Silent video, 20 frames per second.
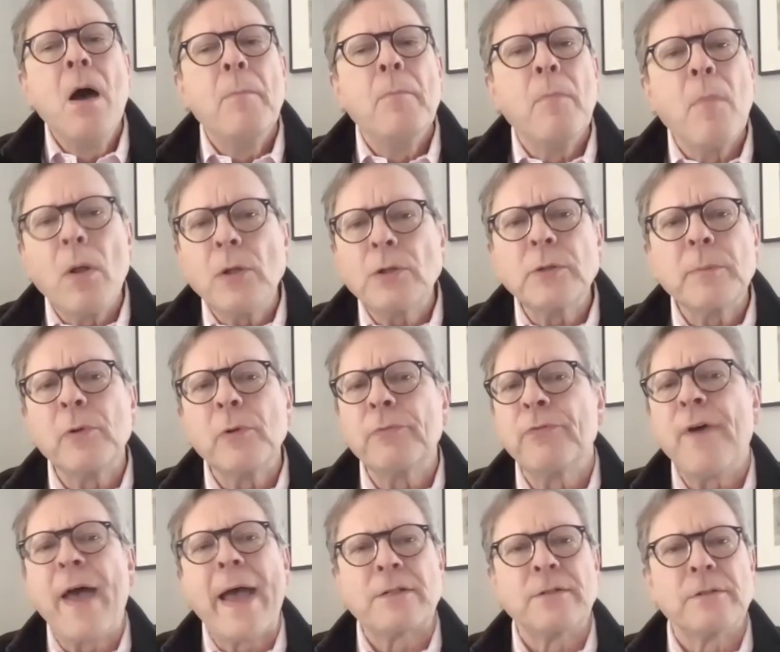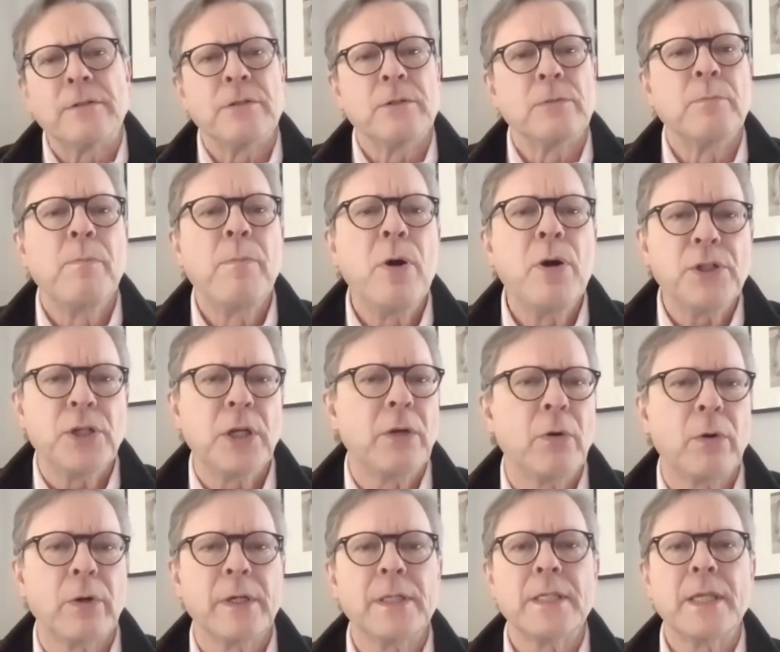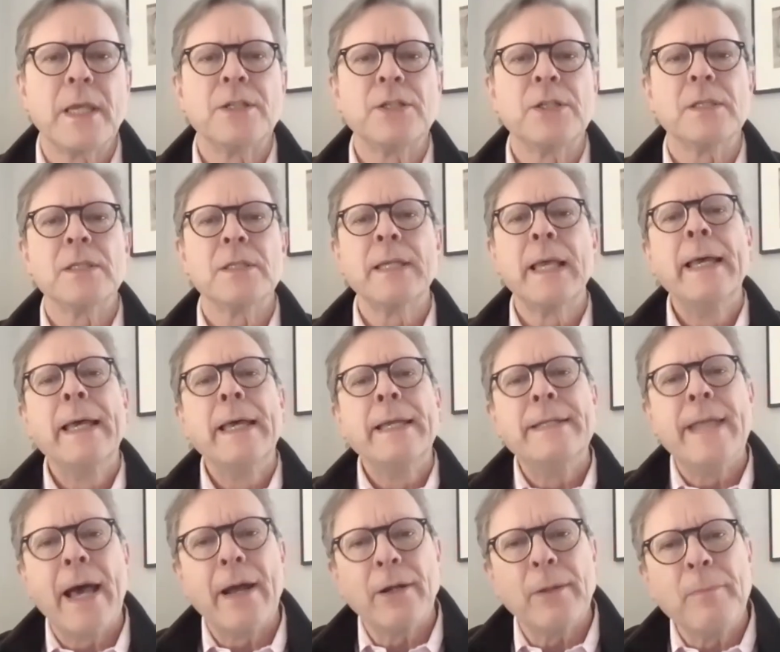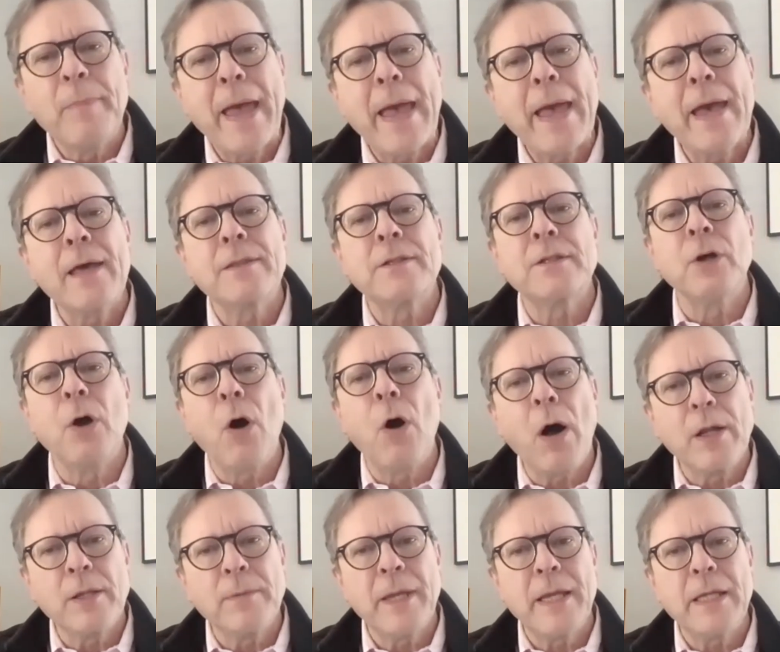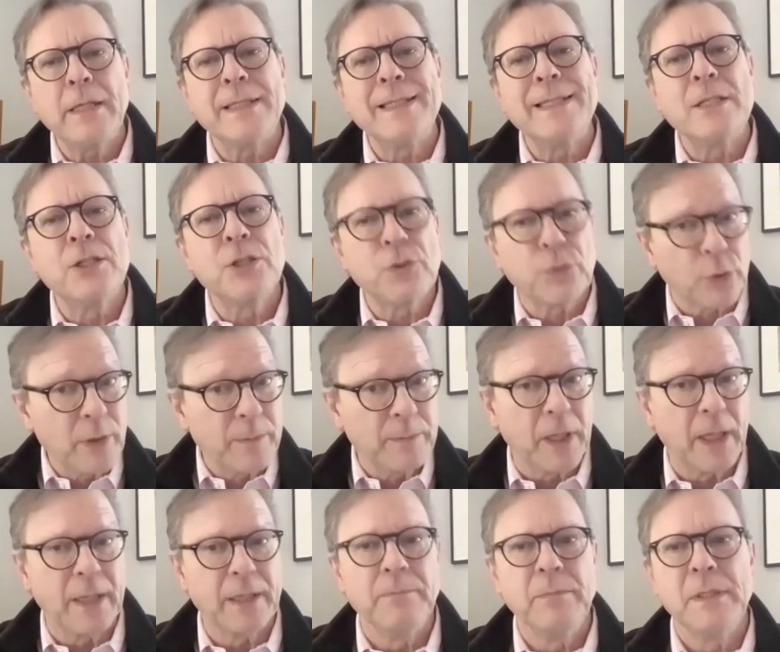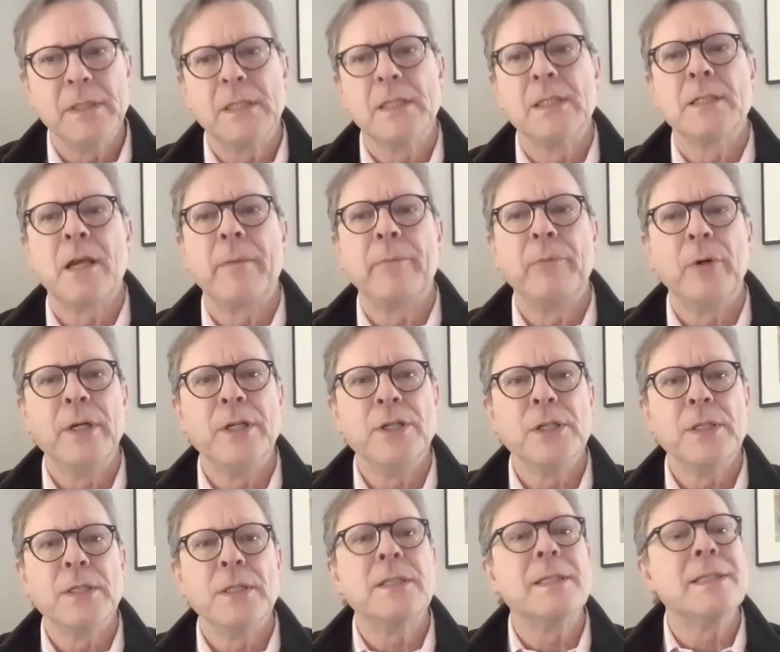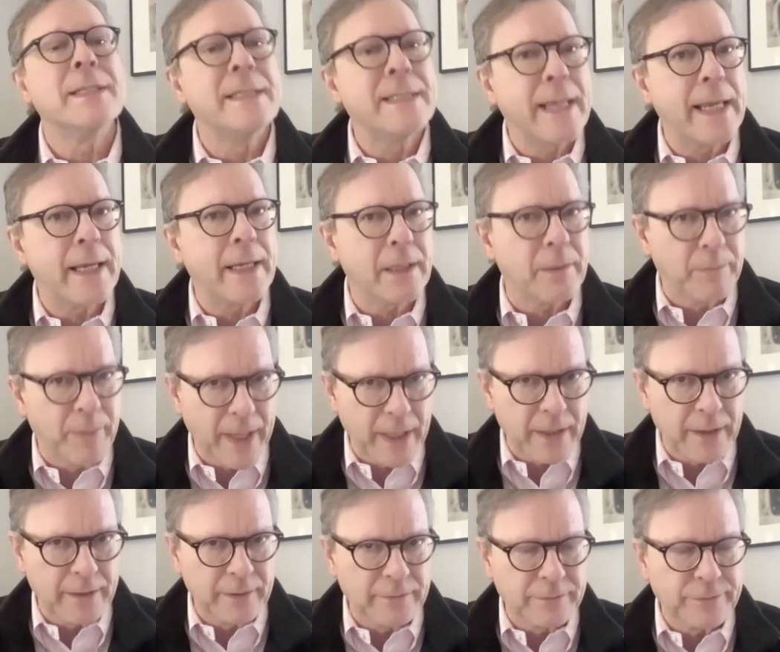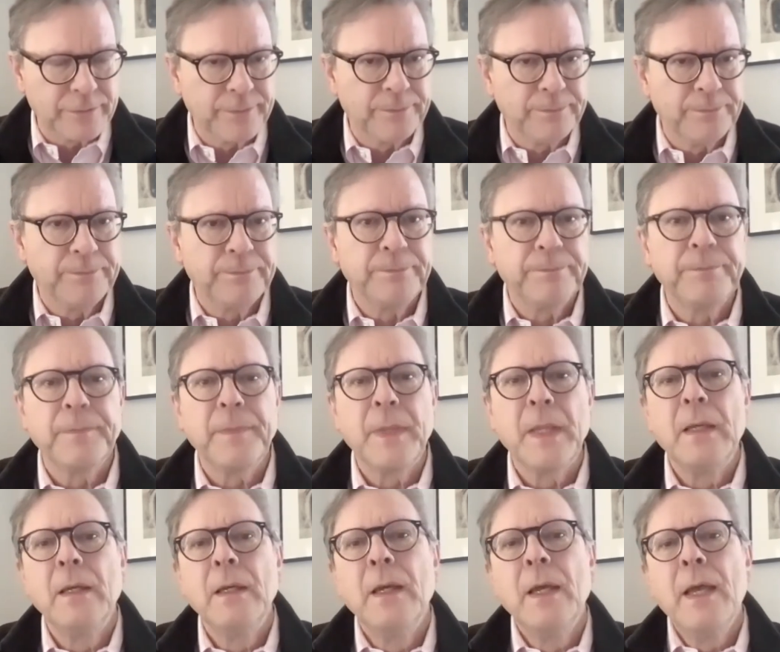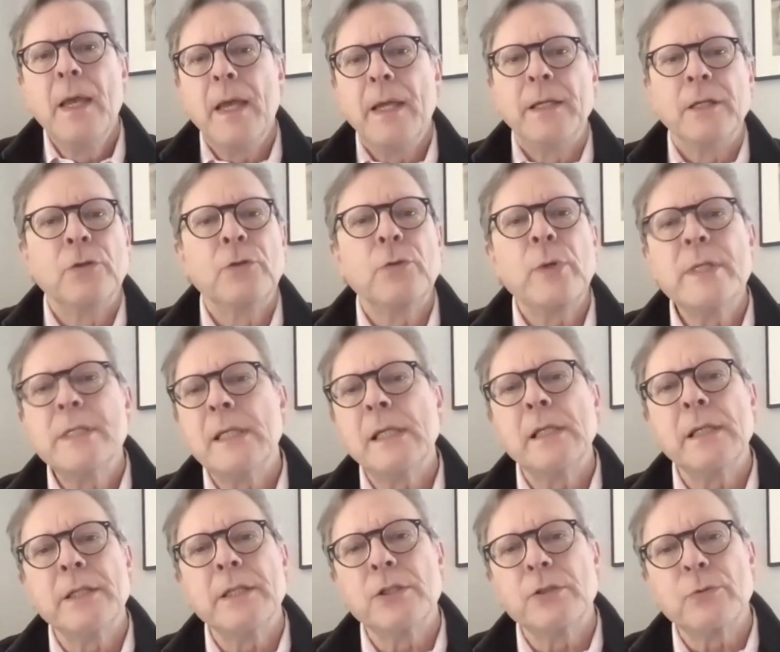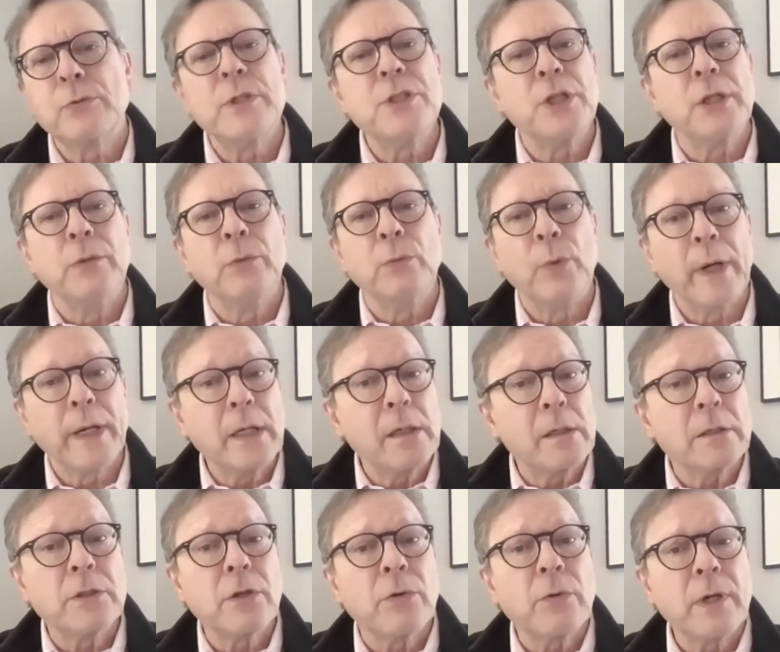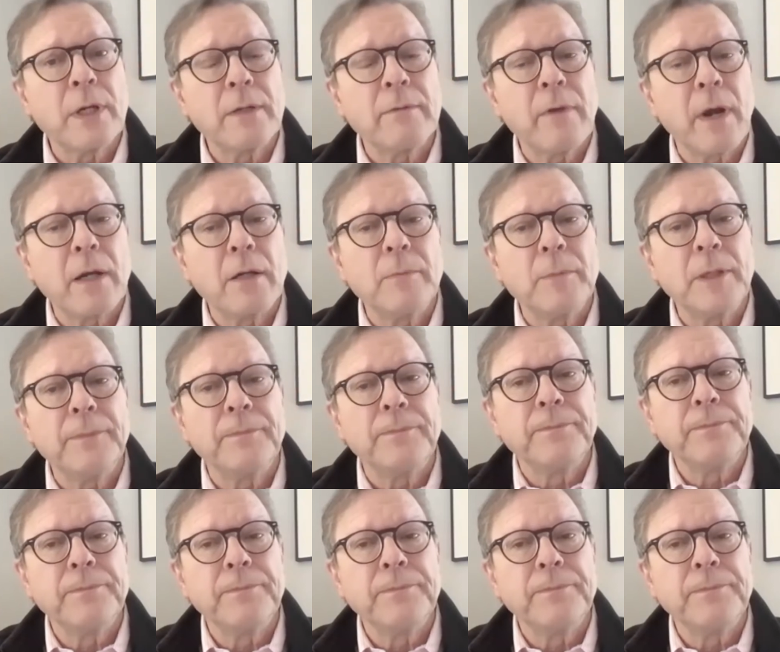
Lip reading: Multiple factors are pushing organizations down a path to automate and streamline business operations to stay competitive. An increasingly stringent regulatory environment,